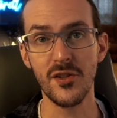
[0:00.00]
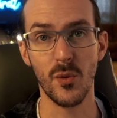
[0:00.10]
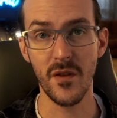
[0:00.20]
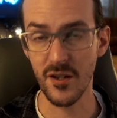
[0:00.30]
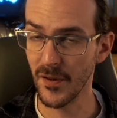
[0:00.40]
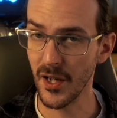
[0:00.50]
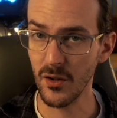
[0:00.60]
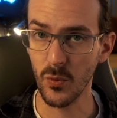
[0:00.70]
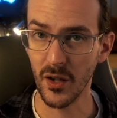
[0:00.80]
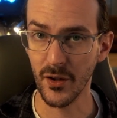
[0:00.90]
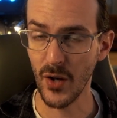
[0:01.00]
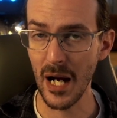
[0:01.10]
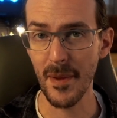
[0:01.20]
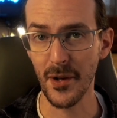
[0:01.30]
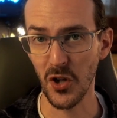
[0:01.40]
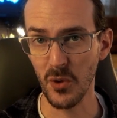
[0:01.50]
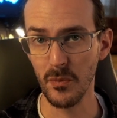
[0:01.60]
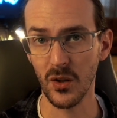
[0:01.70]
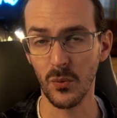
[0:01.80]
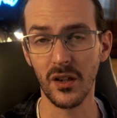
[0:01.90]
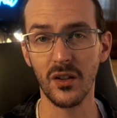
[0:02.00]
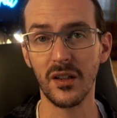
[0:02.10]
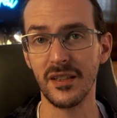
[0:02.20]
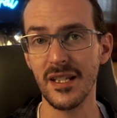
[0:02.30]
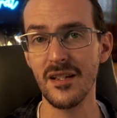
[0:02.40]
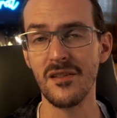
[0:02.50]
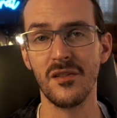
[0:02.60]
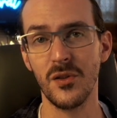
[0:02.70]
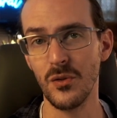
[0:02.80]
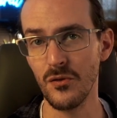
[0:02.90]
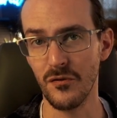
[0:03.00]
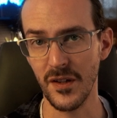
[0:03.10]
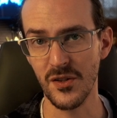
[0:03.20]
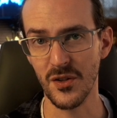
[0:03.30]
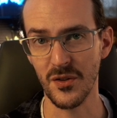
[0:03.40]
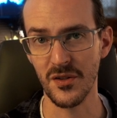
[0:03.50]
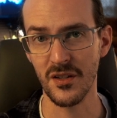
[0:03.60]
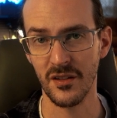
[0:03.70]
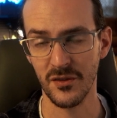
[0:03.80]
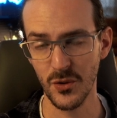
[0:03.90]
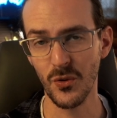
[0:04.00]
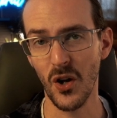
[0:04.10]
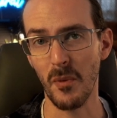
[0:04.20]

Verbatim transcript: So in this video, we're going to grab that Chromebook and we're going to look at these new features to Chrome